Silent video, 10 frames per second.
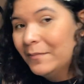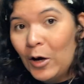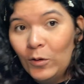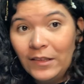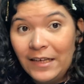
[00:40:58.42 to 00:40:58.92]

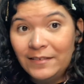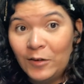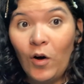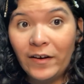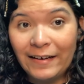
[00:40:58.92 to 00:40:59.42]
Only
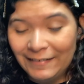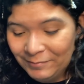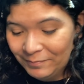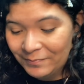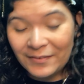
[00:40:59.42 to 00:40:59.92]

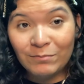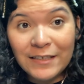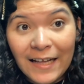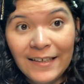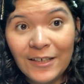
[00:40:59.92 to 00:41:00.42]
talking. I'm
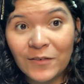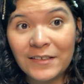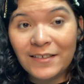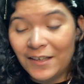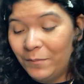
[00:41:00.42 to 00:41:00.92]
telling you,
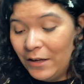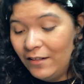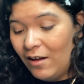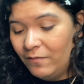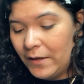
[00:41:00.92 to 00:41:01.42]
it's gonna be a
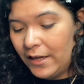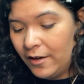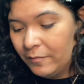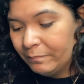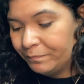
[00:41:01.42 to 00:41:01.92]
long
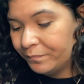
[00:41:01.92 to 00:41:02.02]
video.